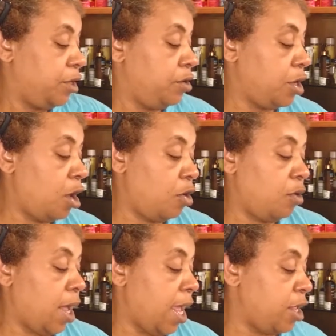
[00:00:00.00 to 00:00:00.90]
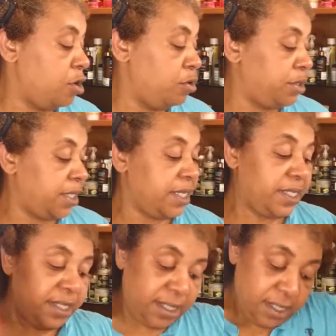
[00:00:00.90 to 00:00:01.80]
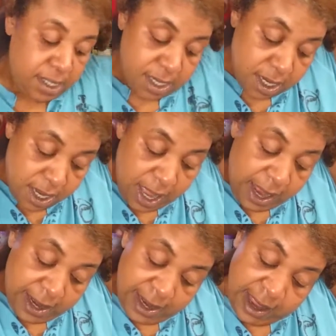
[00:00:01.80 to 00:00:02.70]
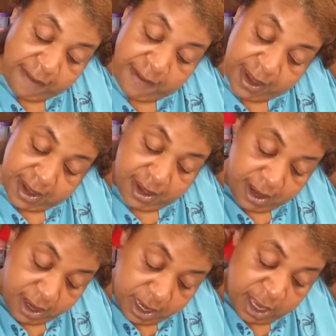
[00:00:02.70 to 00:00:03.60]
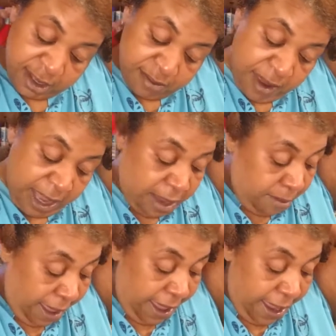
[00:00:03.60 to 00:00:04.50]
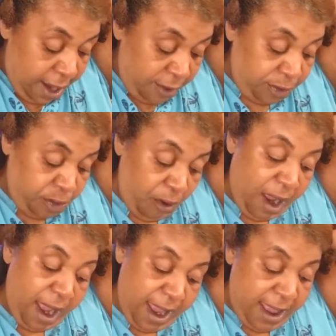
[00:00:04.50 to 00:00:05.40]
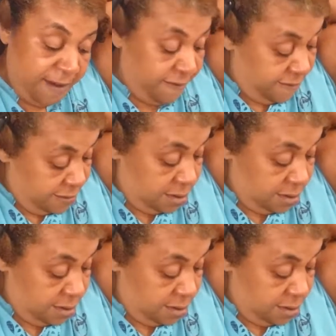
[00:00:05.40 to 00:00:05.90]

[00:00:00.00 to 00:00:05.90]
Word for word: You know, I use it. I love it. It's making my hair thrive.